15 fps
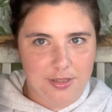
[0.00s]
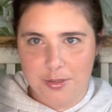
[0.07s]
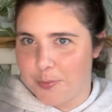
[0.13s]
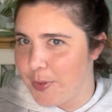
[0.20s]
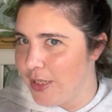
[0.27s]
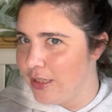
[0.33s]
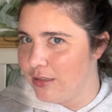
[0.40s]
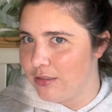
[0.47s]

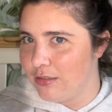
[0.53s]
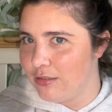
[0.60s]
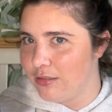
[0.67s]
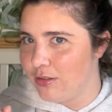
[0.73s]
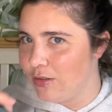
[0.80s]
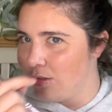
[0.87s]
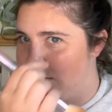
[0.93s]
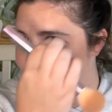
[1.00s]
Bit
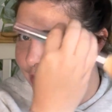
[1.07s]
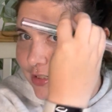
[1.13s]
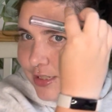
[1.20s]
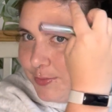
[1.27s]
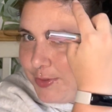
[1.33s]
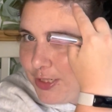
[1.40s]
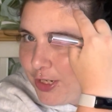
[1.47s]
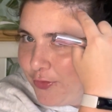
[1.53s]
odd. It
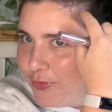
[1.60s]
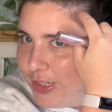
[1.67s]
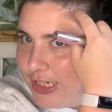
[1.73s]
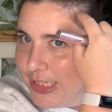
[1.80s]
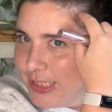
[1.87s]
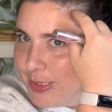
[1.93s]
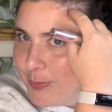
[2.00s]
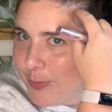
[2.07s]
seems to go really
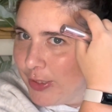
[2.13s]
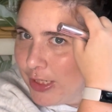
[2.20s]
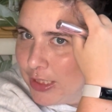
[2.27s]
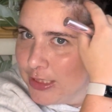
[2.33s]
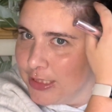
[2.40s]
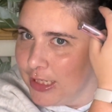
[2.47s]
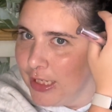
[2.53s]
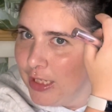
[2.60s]

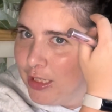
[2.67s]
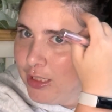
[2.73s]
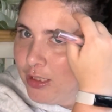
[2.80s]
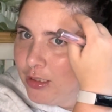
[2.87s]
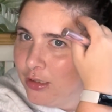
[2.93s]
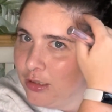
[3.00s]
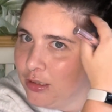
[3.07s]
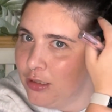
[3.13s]
sparse here,
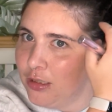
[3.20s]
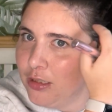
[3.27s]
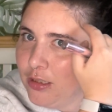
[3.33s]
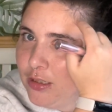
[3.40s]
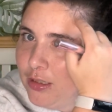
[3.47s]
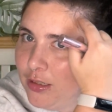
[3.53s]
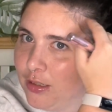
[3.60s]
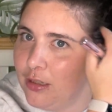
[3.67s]

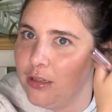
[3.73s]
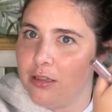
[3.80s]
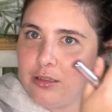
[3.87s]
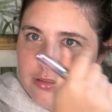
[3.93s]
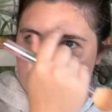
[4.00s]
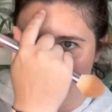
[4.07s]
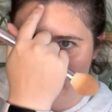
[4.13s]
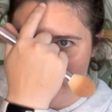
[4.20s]

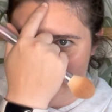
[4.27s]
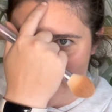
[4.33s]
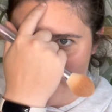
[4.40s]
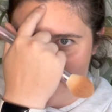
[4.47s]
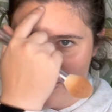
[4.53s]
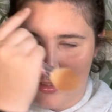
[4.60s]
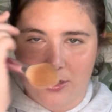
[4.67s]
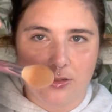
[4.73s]
and then I have
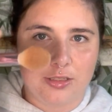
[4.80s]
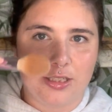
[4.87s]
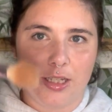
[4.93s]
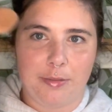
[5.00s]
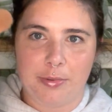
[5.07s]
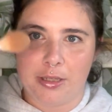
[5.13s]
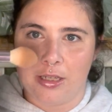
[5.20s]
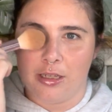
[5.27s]
this little dip
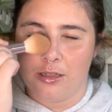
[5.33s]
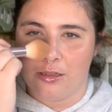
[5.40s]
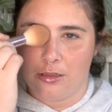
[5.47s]
here.